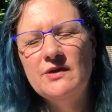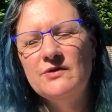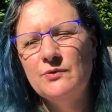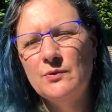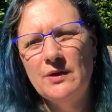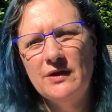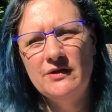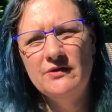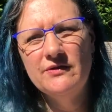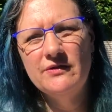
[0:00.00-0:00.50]
as
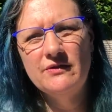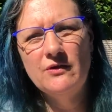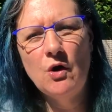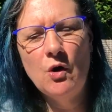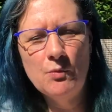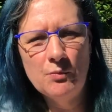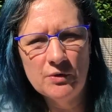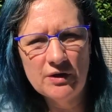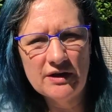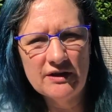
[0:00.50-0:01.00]
well as
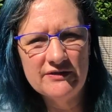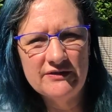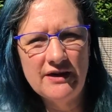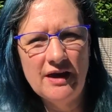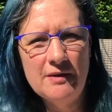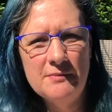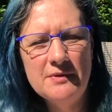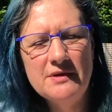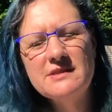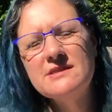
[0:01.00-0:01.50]
homework
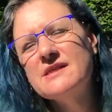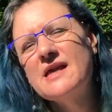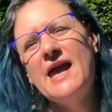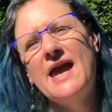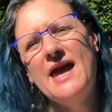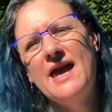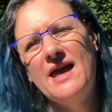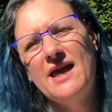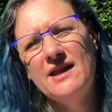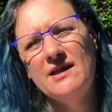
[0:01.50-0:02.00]
assignments
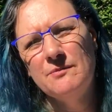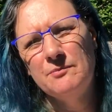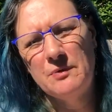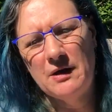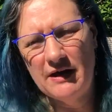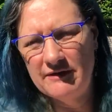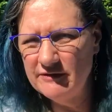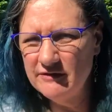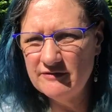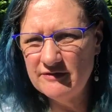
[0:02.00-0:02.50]
and a
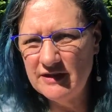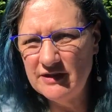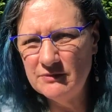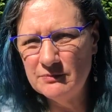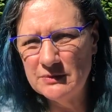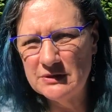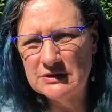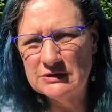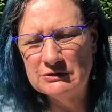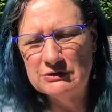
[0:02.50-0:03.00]
private
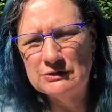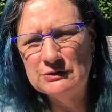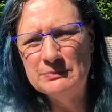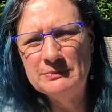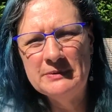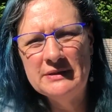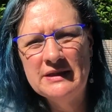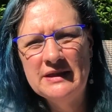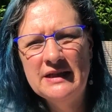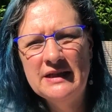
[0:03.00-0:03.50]
Facebook group.